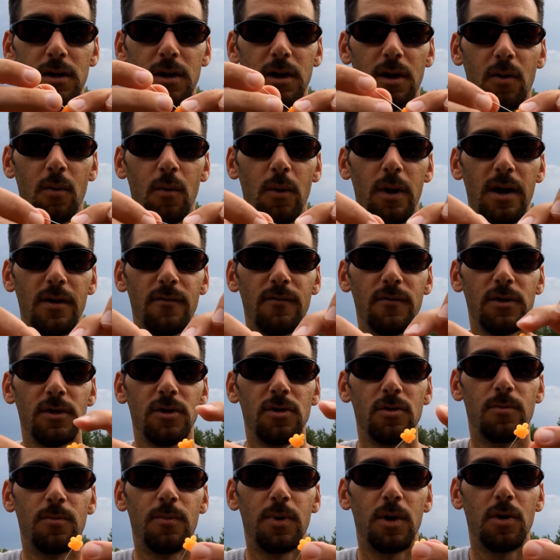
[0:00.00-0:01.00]
And wherever
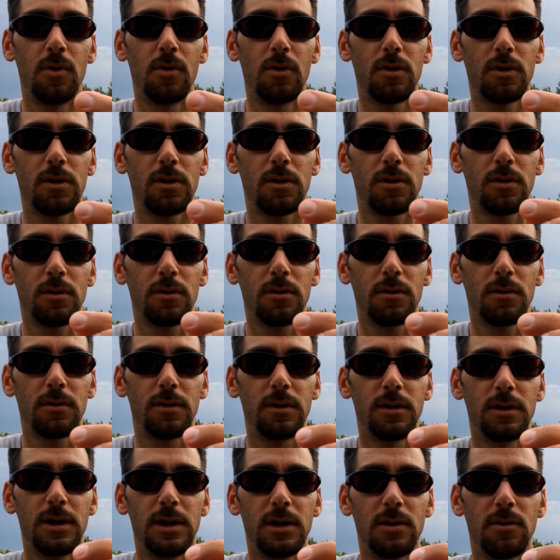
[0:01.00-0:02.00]
you poke the
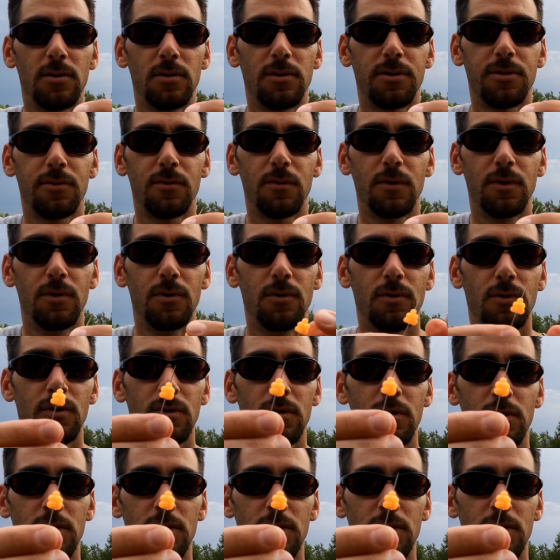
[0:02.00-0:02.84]
needle through,